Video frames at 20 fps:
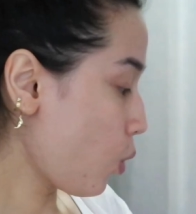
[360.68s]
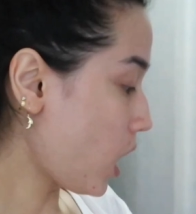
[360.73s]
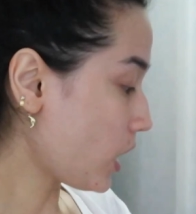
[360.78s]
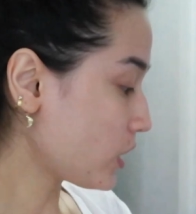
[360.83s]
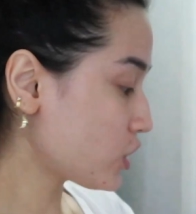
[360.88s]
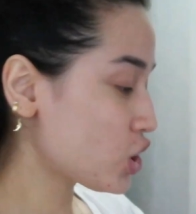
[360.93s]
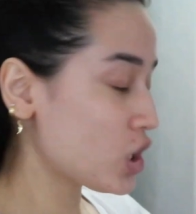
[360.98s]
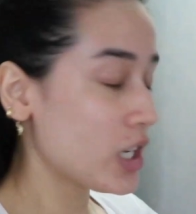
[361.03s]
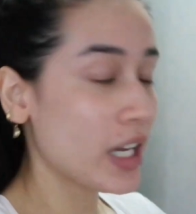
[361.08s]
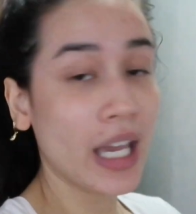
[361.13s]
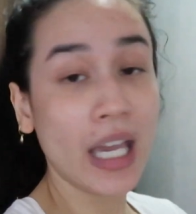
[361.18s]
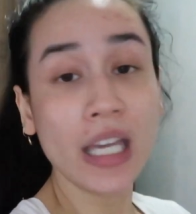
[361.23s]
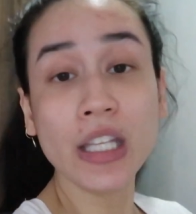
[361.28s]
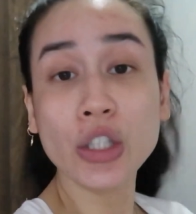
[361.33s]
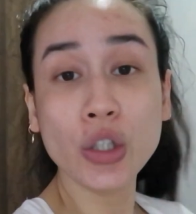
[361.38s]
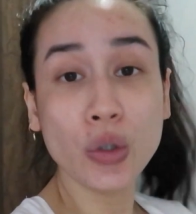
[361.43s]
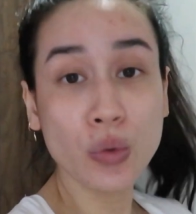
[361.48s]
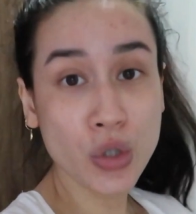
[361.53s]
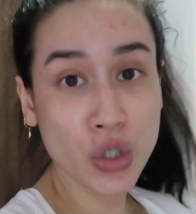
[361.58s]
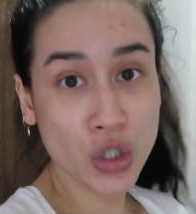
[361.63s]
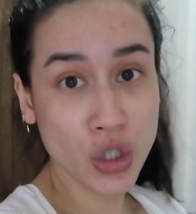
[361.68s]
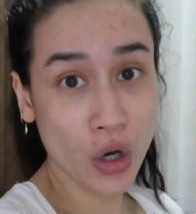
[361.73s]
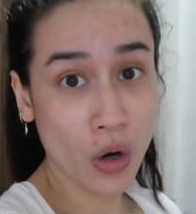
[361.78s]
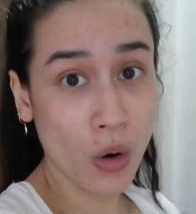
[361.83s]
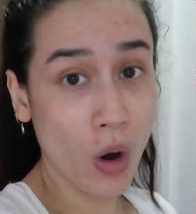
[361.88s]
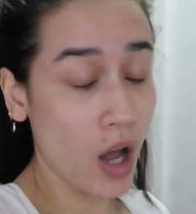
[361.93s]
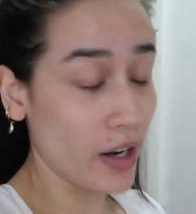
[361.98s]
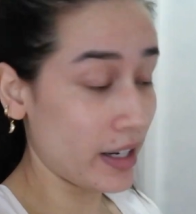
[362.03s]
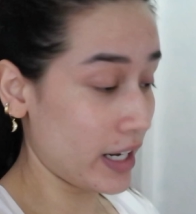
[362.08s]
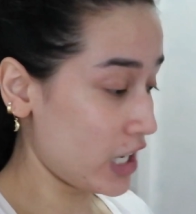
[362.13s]
watching a new
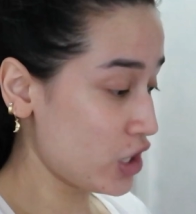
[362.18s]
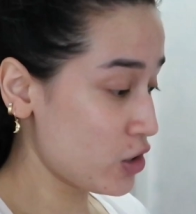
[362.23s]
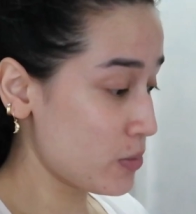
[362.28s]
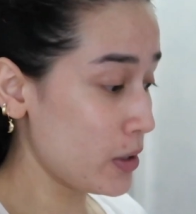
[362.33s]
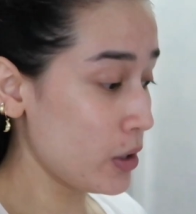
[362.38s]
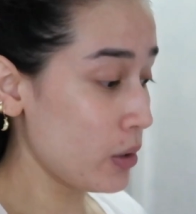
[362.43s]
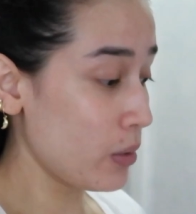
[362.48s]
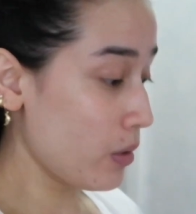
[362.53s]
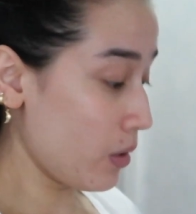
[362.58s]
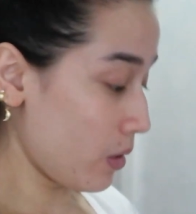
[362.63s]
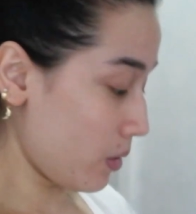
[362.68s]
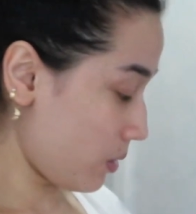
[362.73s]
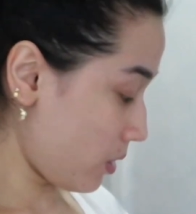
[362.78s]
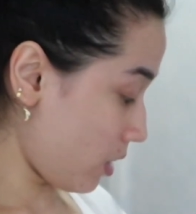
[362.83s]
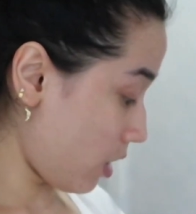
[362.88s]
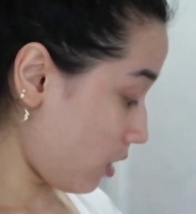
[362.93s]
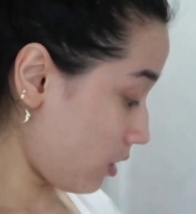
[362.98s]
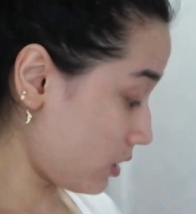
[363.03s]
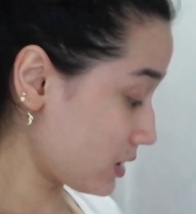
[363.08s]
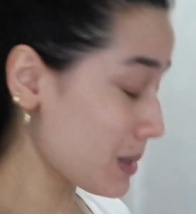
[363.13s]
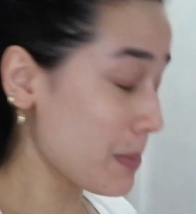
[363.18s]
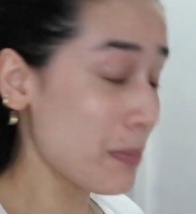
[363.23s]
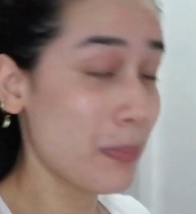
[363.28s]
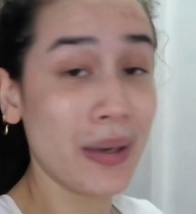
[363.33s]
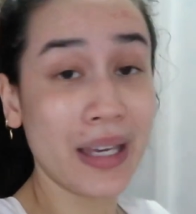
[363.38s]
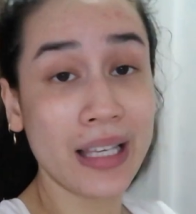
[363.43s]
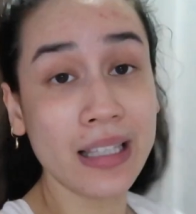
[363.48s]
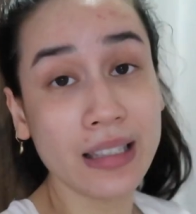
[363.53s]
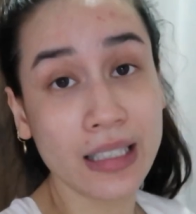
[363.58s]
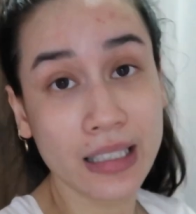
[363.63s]
show on HBO Go called
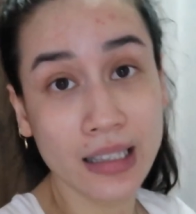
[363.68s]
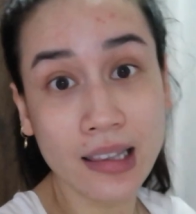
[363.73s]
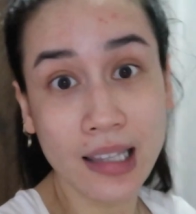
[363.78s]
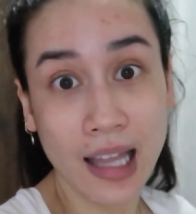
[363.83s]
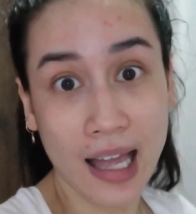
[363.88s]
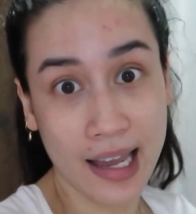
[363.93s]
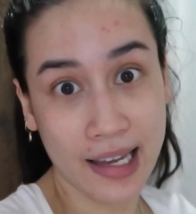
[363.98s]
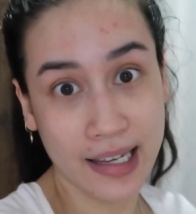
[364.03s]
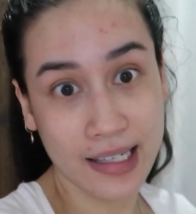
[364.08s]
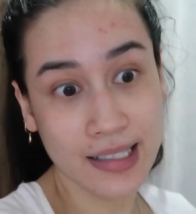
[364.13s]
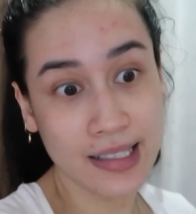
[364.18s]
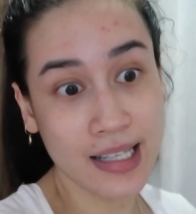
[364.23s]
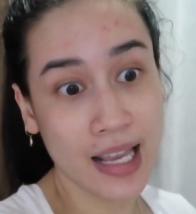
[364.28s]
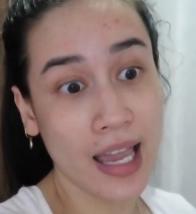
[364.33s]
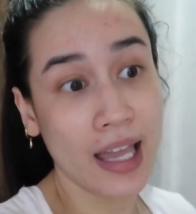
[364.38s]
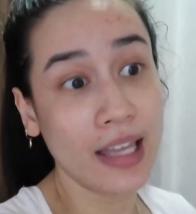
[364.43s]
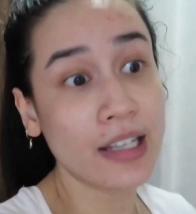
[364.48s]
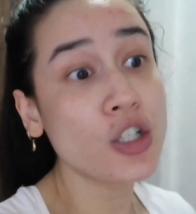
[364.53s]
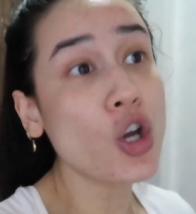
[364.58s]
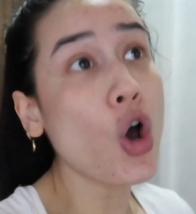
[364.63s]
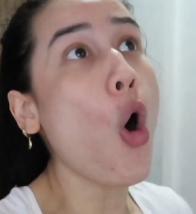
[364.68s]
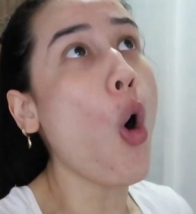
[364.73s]
Big Little Lies. And